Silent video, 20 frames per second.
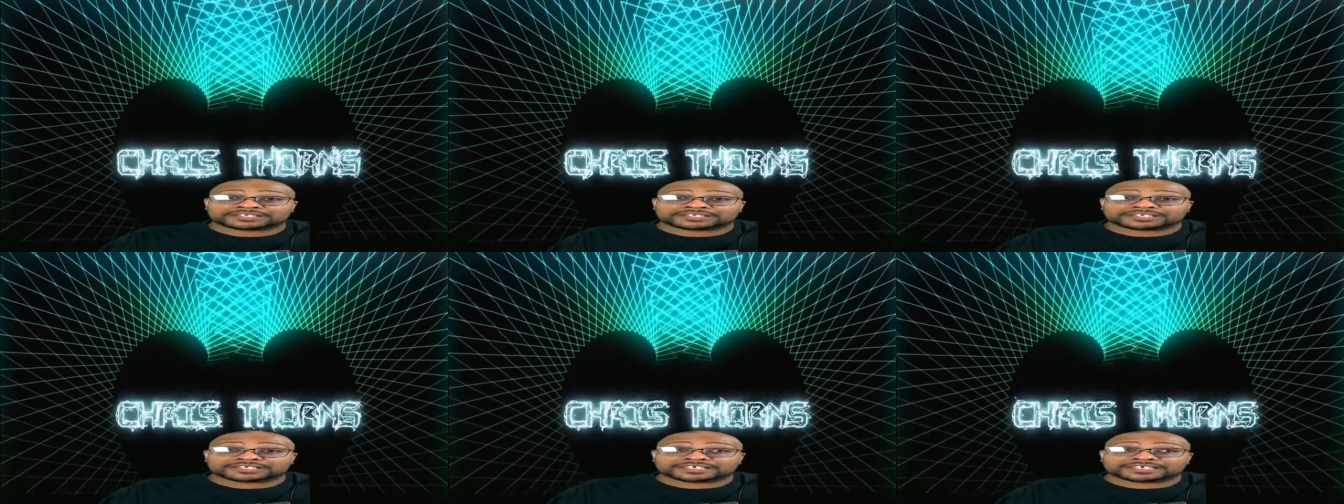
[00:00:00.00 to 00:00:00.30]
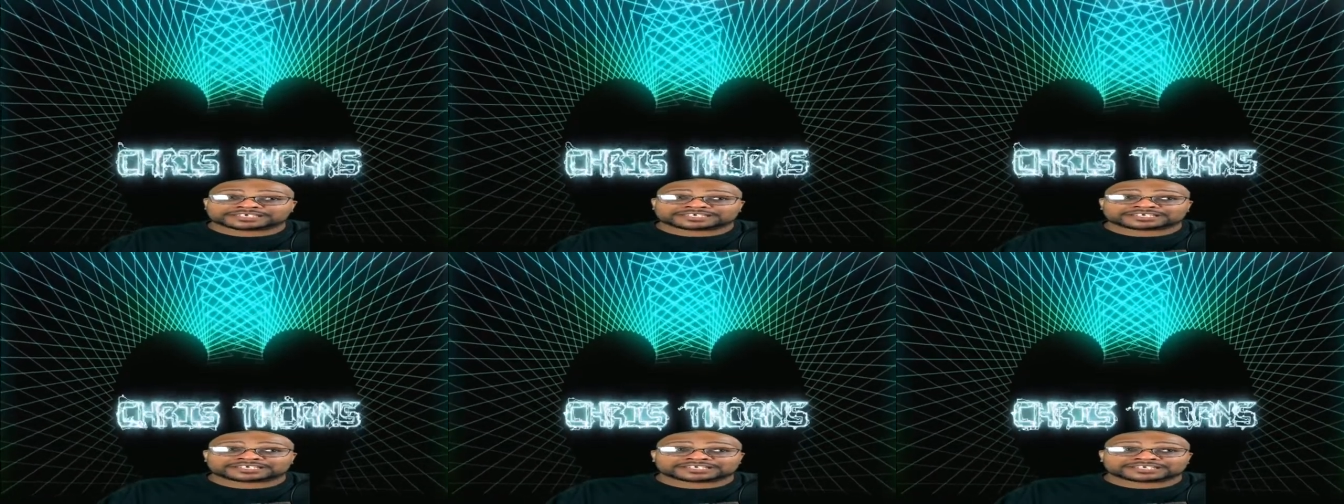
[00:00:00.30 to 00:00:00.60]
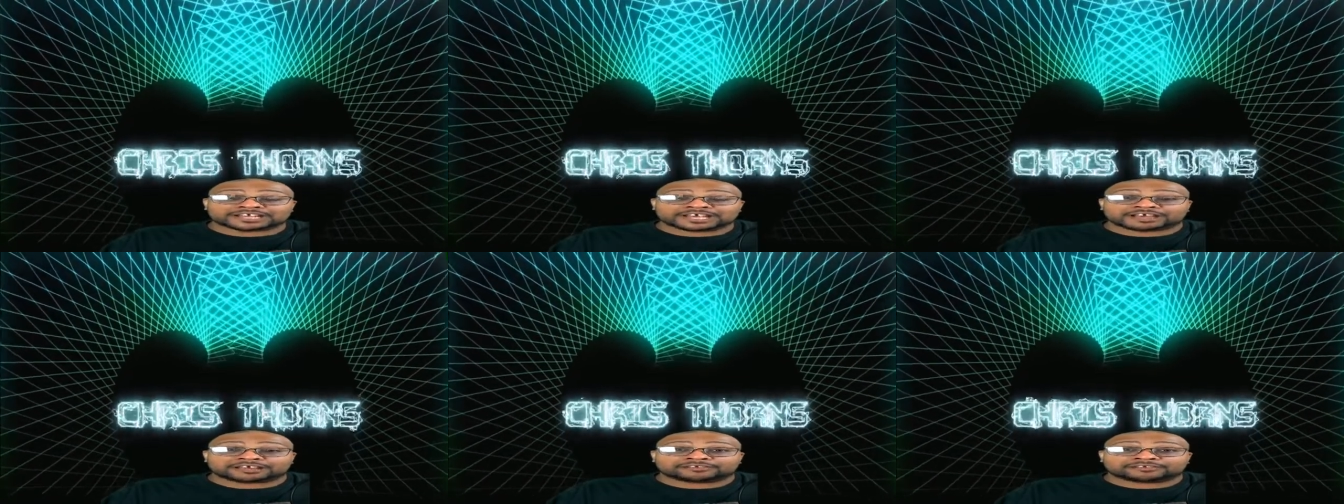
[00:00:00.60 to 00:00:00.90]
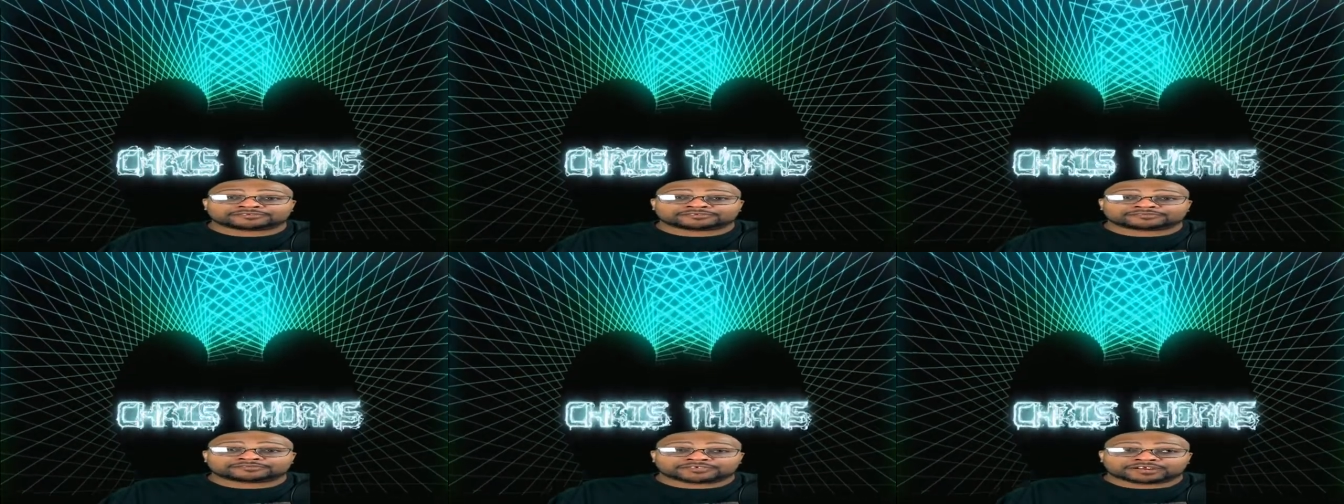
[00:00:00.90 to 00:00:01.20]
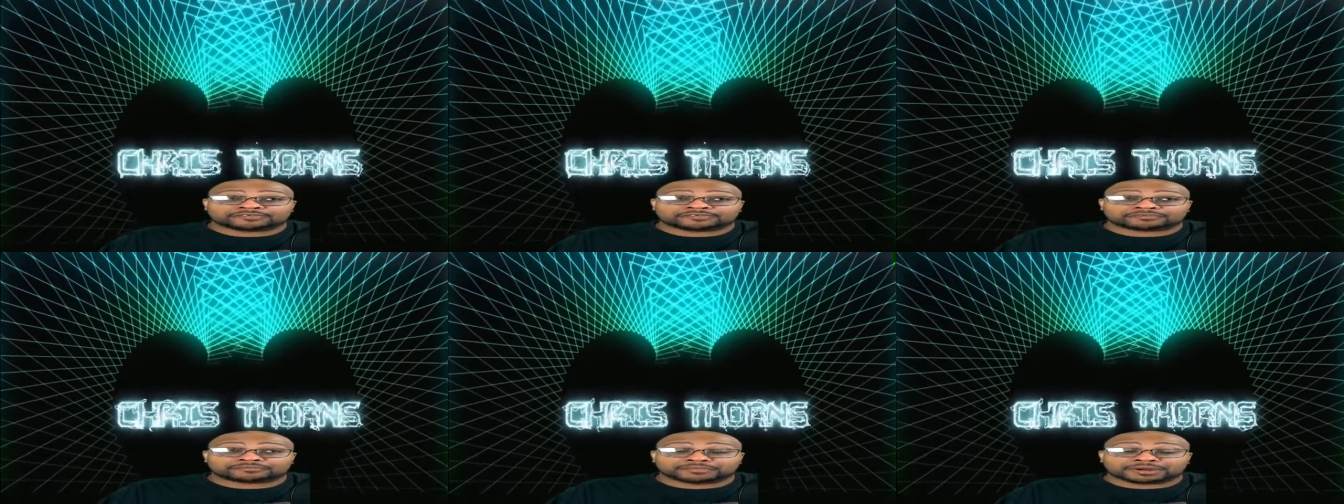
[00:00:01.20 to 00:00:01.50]
It's not far
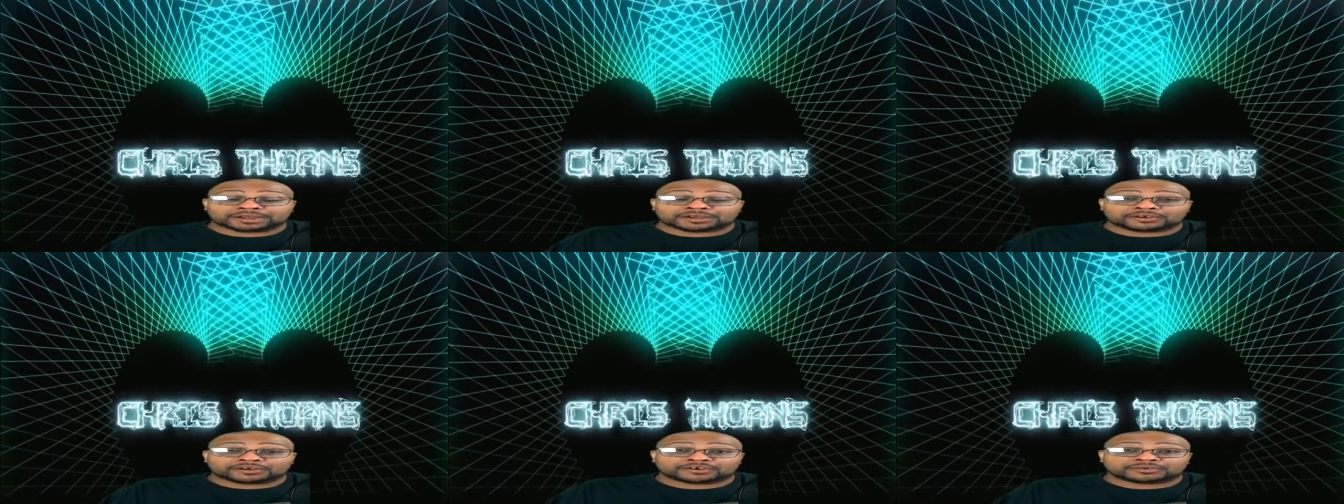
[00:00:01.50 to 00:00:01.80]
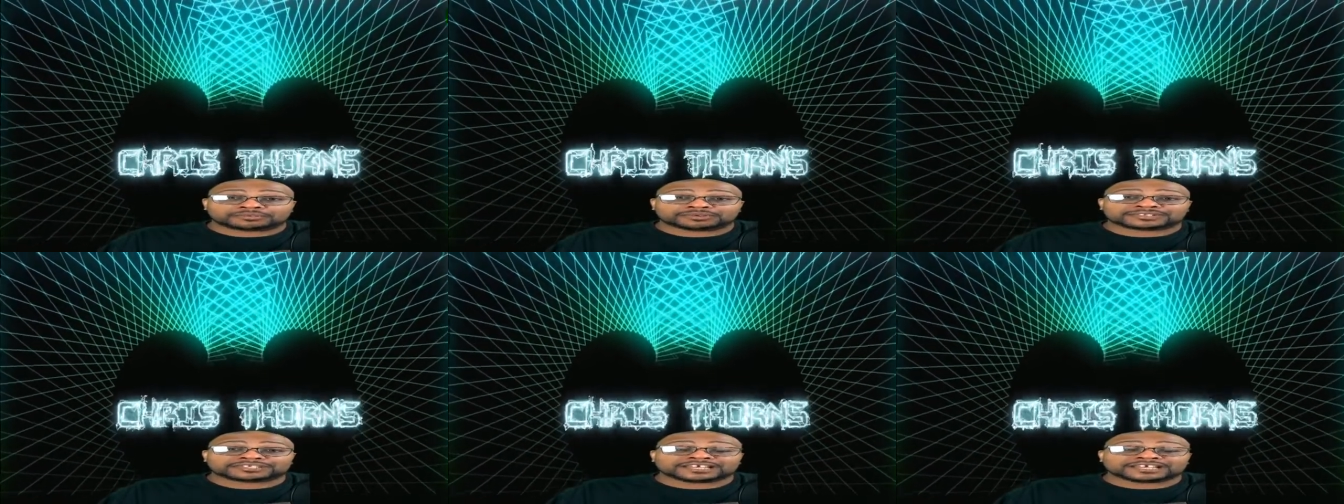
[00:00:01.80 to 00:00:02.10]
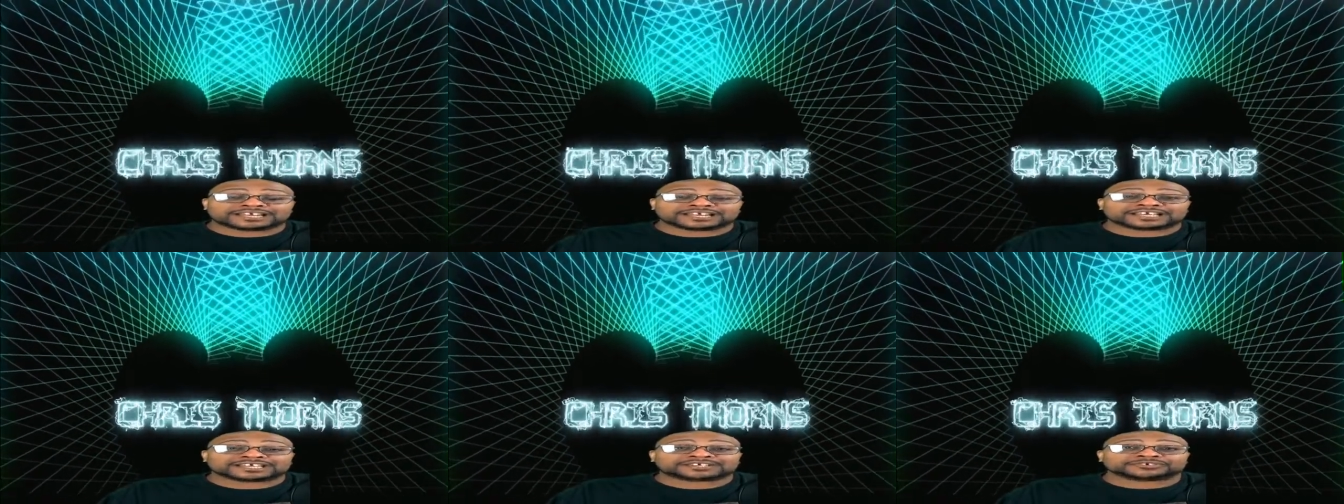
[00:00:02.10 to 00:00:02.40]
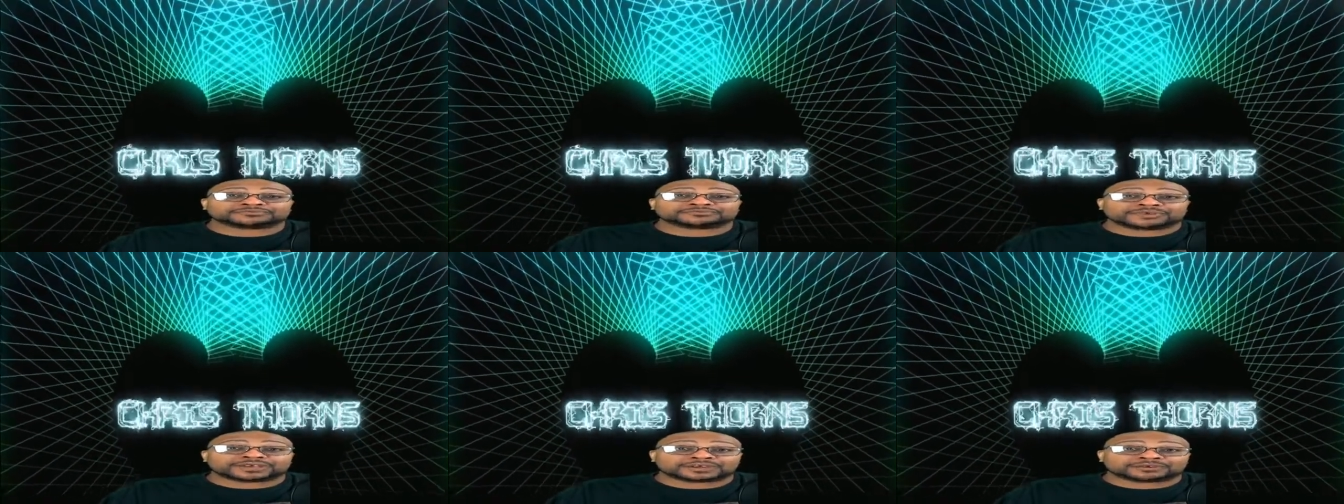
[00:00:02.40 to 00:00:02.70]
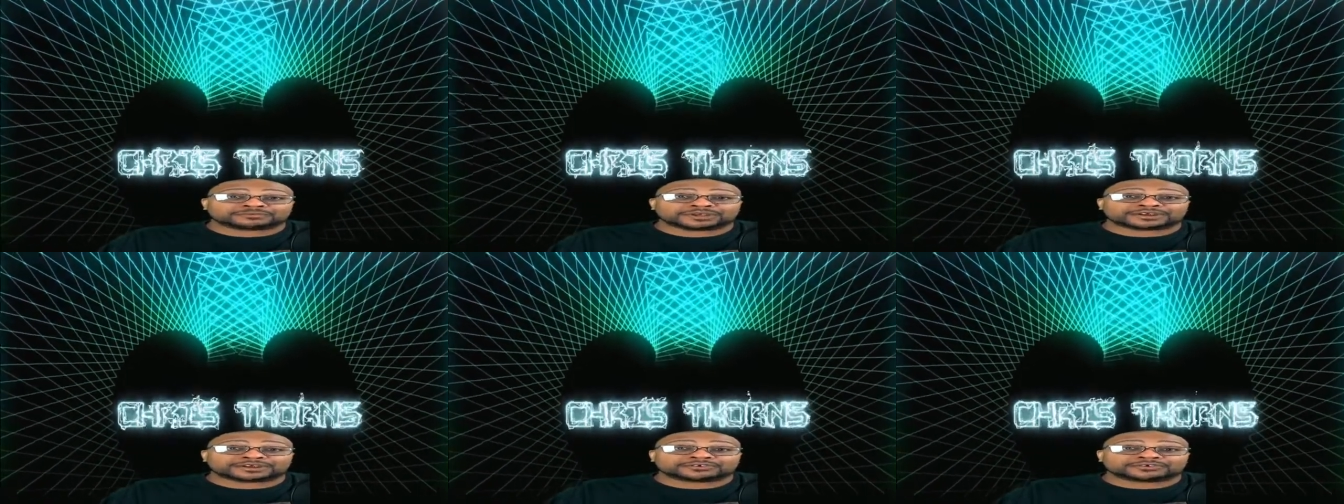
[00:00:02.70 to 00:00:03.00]
from my home. It sounds like it's right around
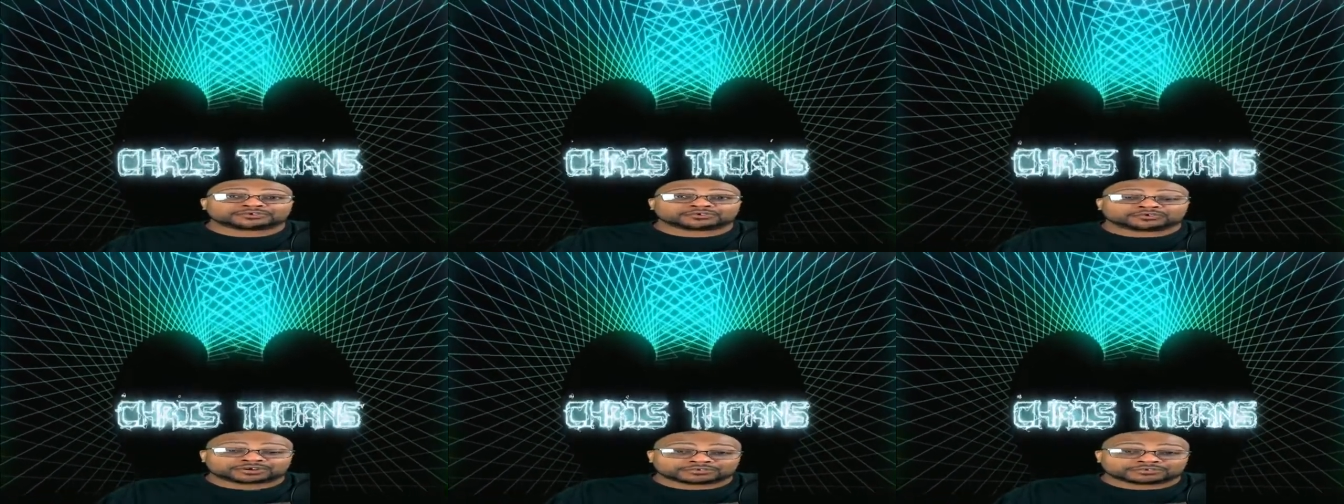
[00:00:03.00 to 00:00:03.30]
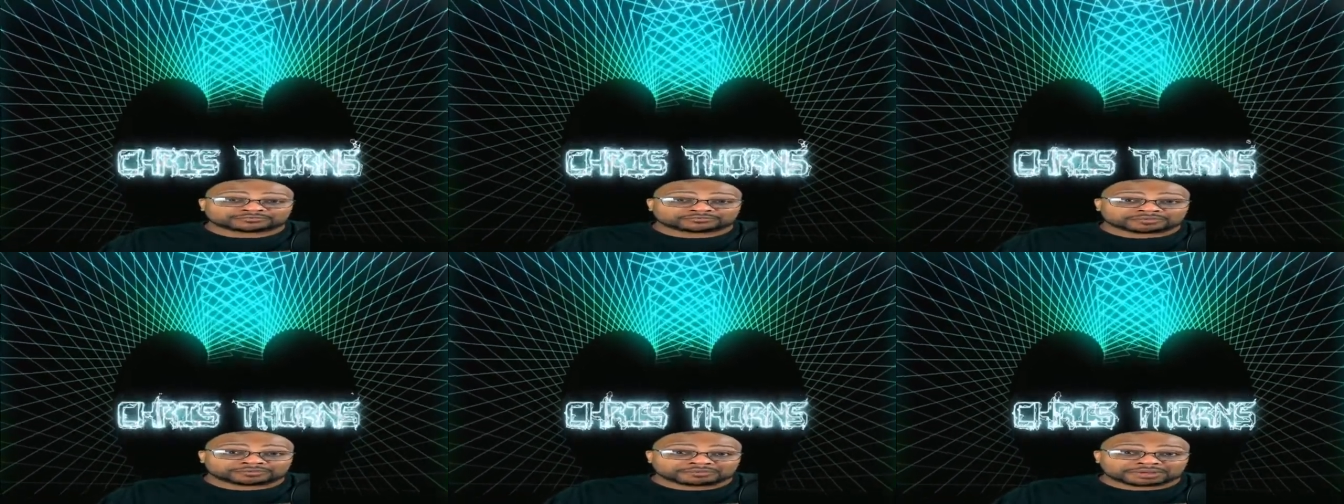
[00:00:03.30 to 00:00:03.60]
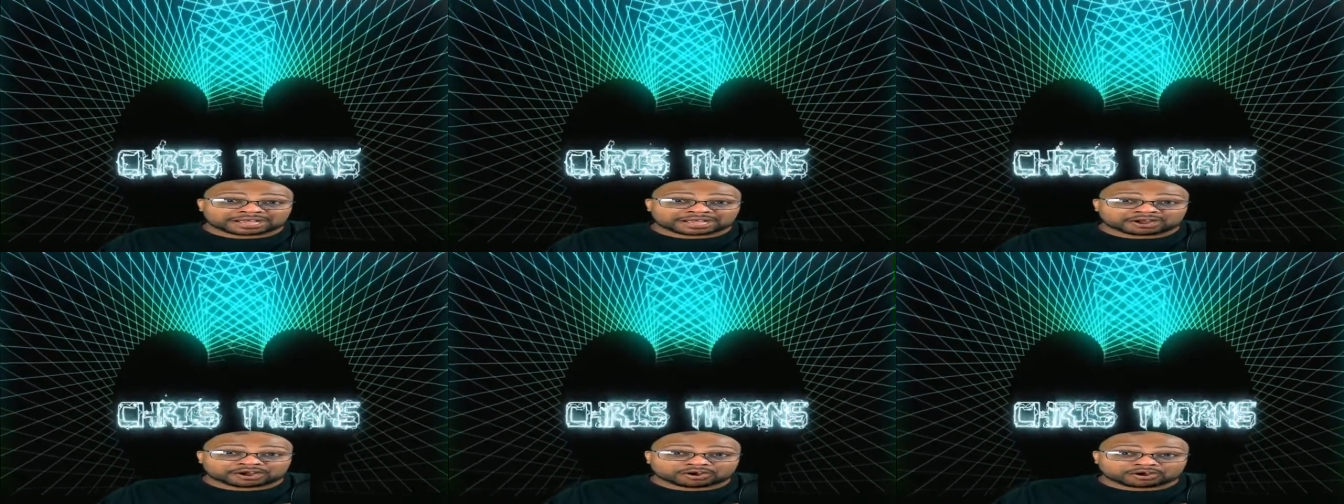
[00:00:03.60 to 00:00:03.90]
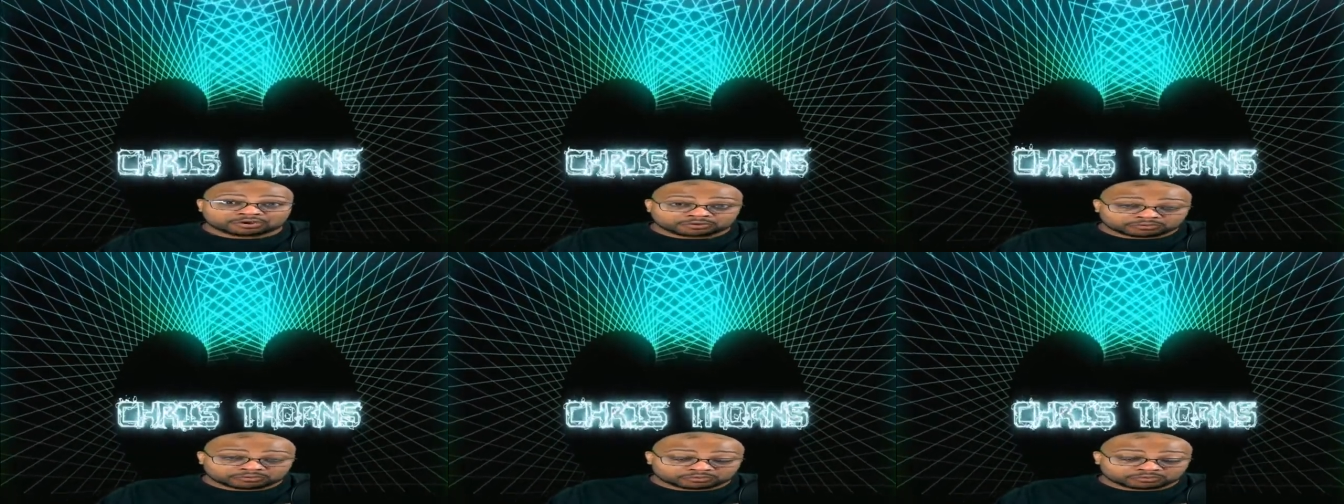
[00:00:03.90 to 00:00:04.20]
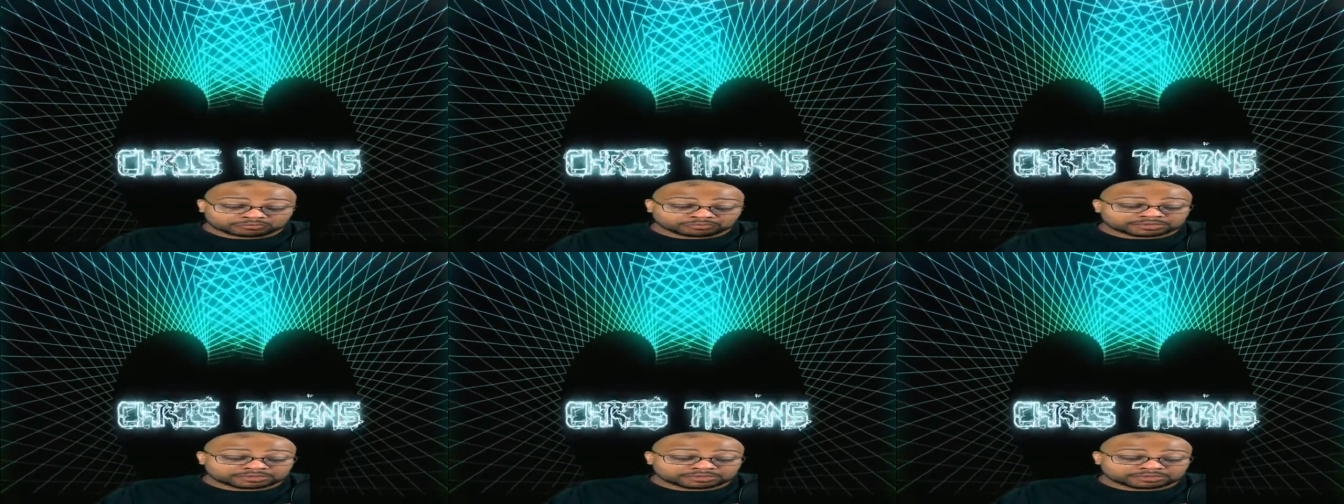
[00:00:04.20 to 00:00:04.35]
the corner from my home.